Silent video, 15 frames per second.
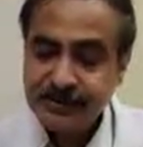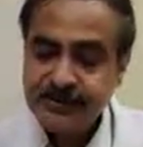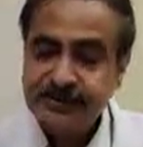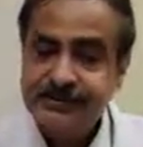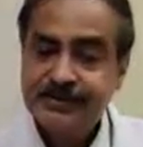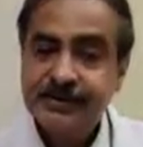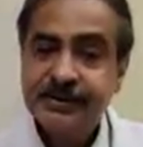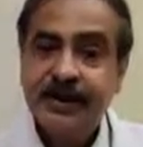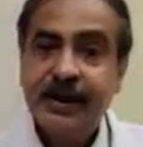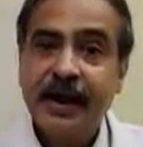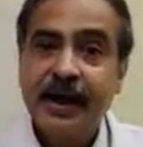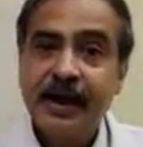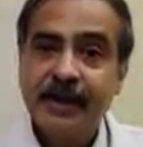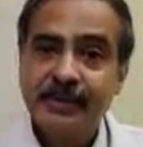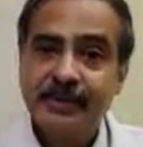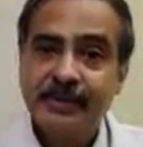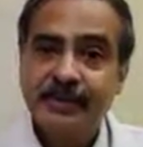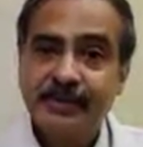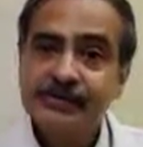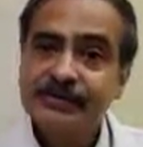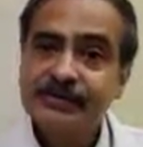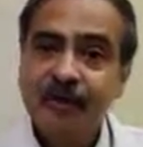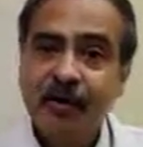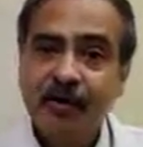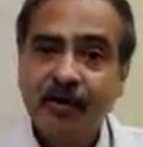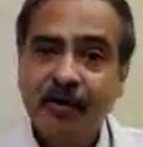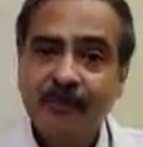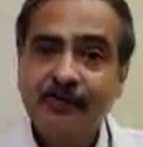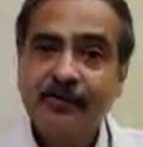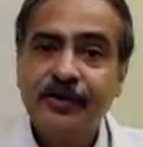sir, appearance
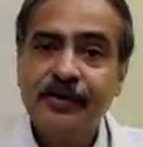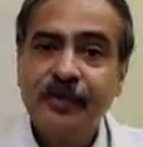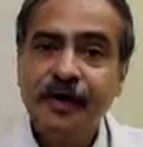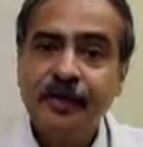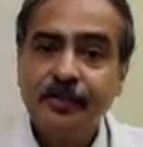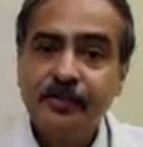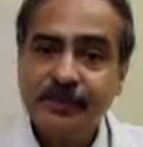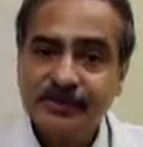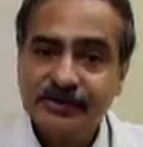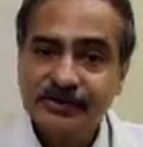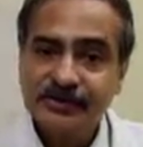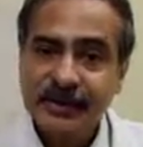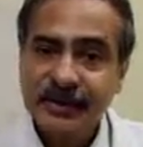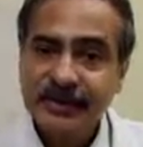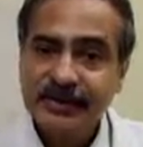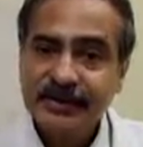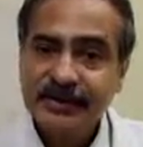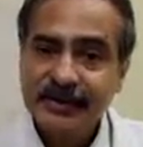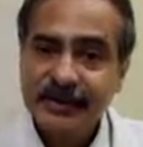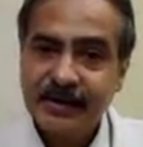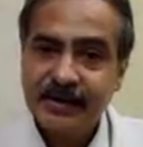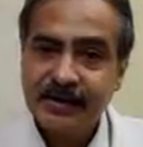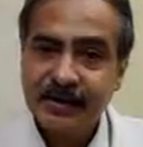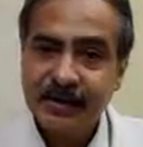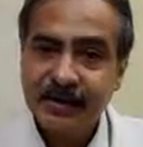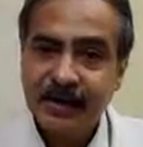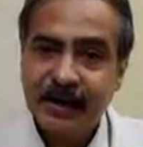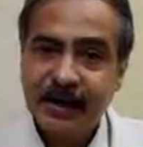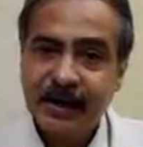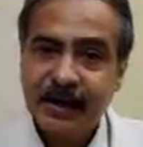of prostatic
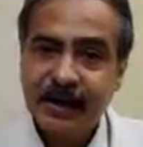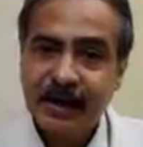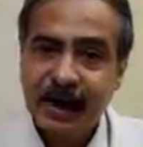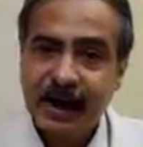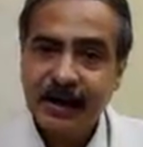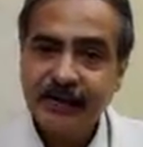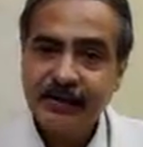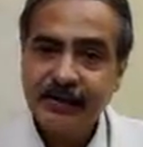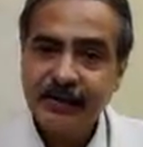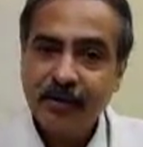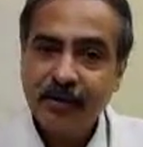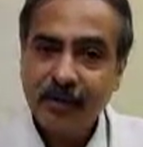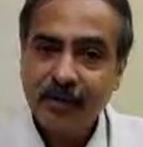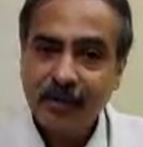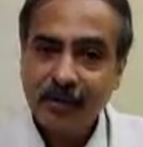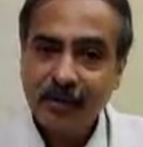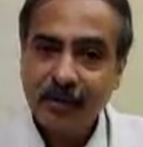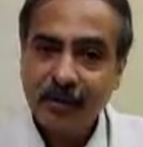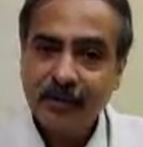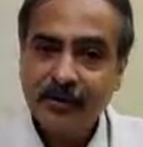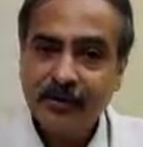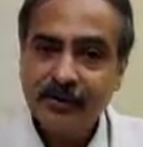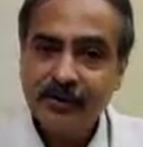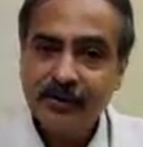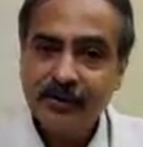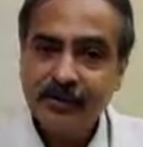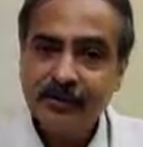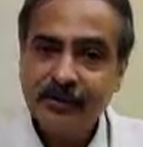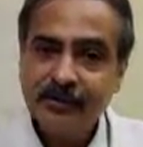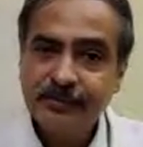calculi and or
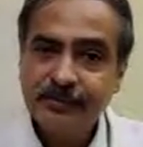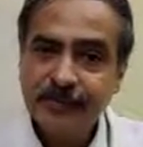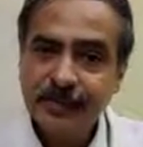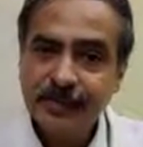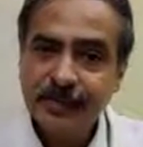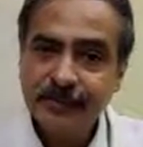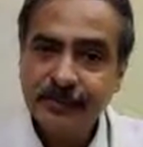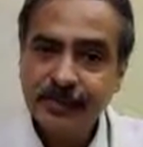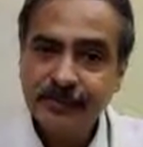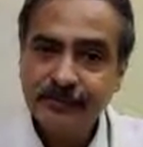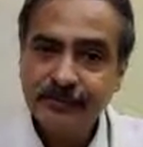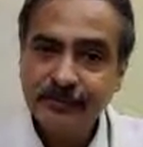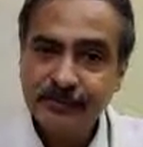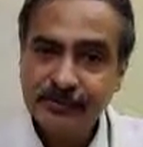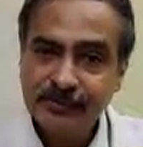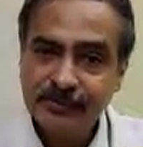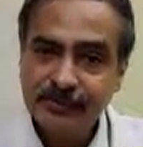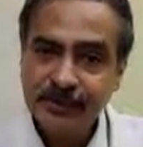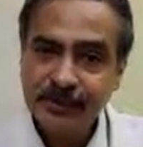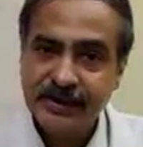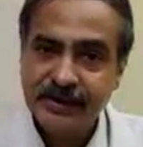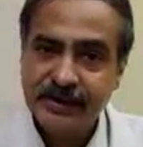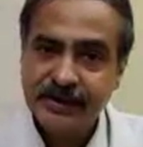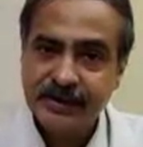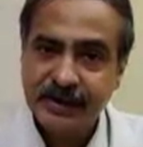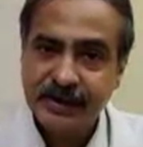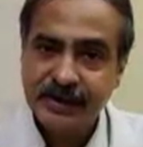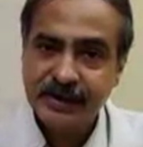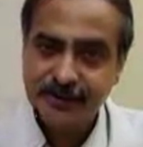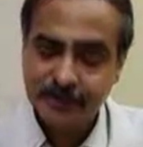undulating movement of the prostatic
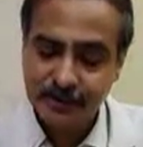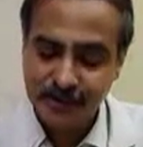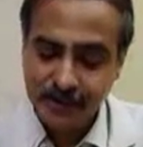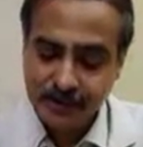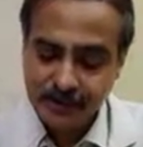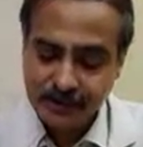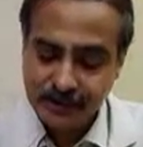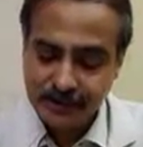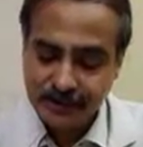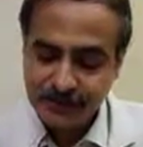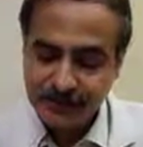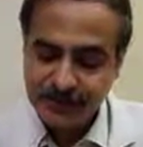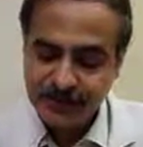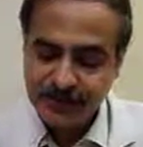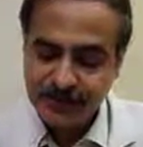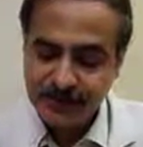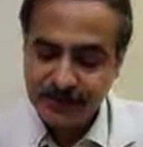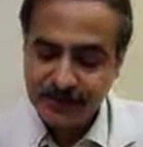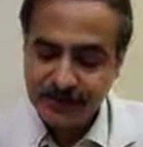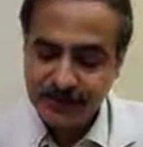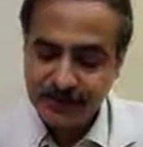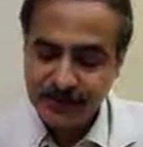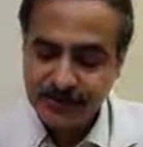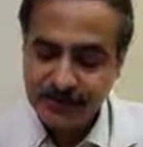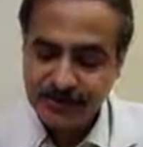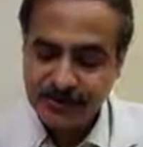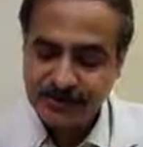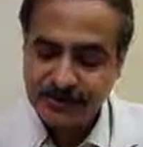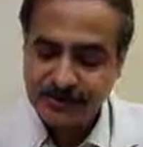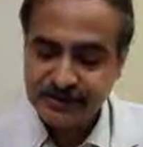capsule gives me
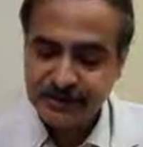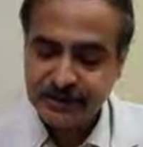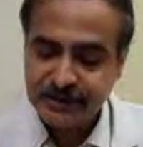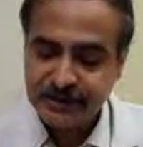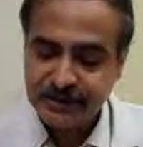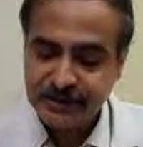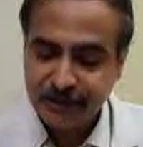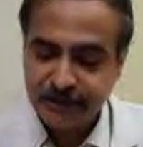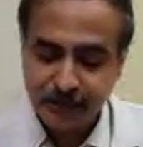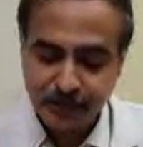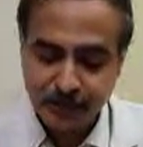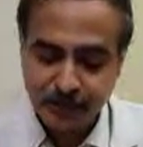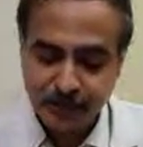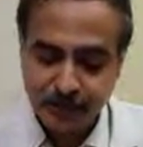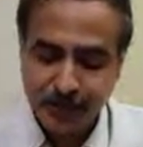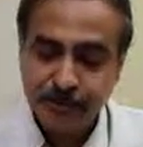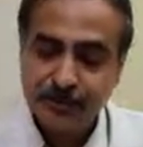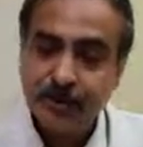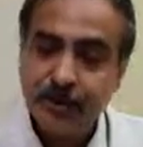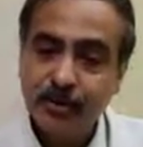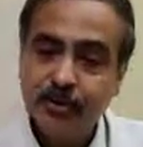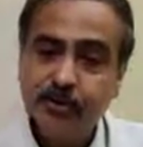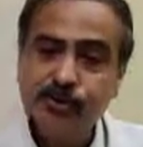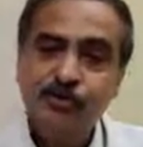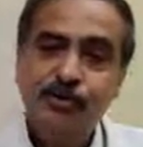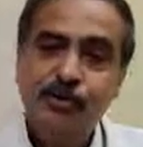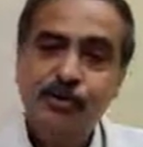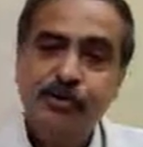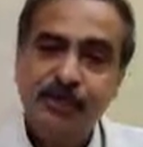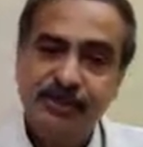indication that I am approaching close
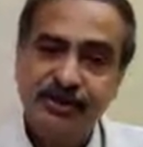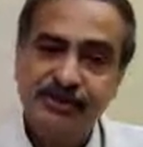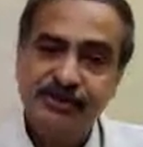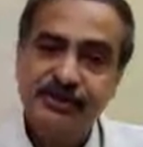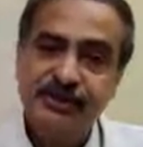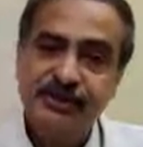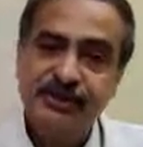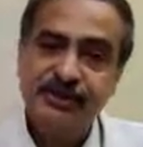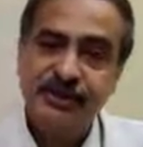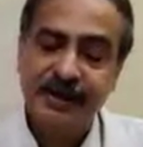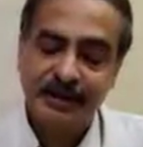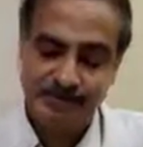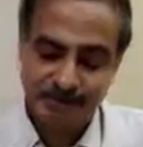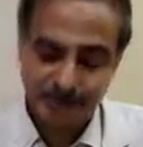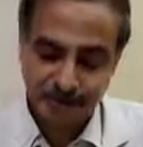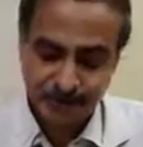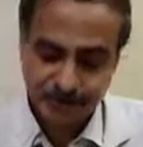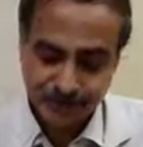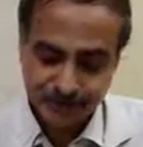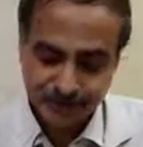to surgical capsule.